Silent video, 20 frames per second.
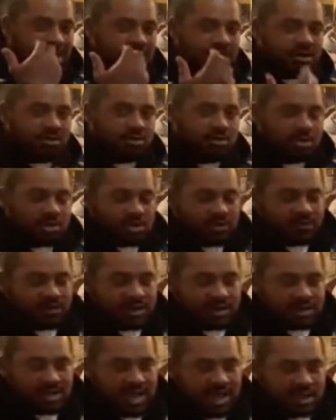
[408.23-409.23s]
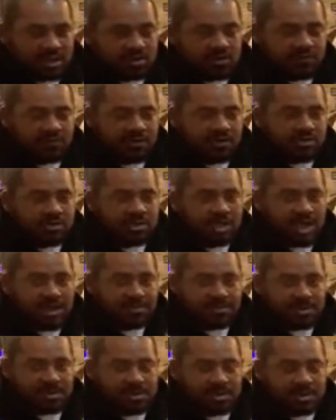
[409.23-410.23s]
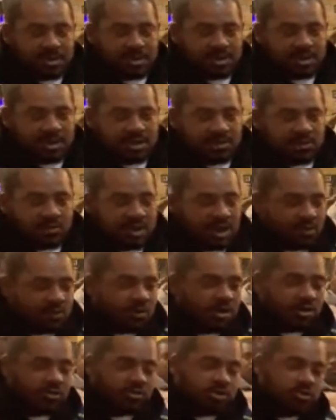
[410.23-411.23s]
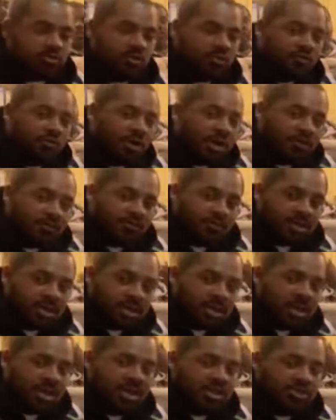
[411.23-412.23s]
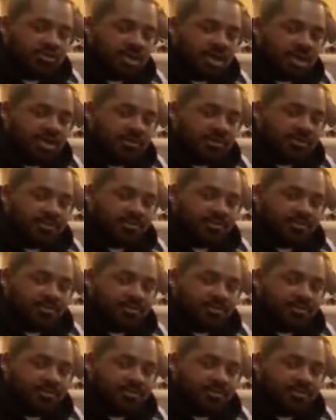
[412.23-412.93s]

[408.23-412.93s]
said in the book of Daniel, the first chapter, when they wanted to refrain from the king's meat.